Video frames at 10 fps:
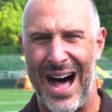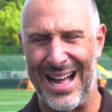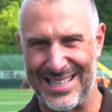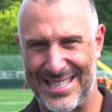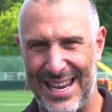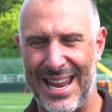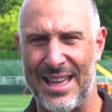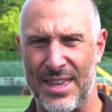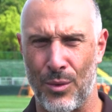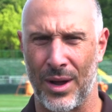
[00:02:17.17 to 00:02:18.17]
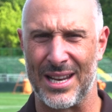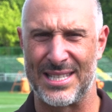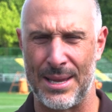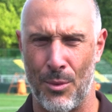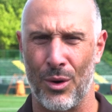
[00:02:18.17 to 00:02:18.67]
On Sunday, I think we're going to
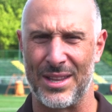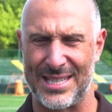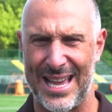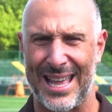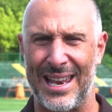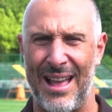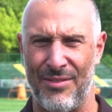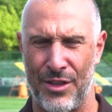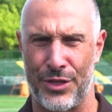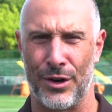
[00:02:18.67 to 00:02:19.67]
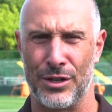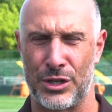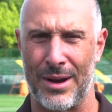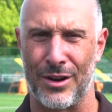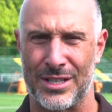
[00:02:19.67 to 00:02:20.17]
see more of the second and the third
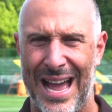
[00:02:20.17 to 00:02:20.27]
stringers,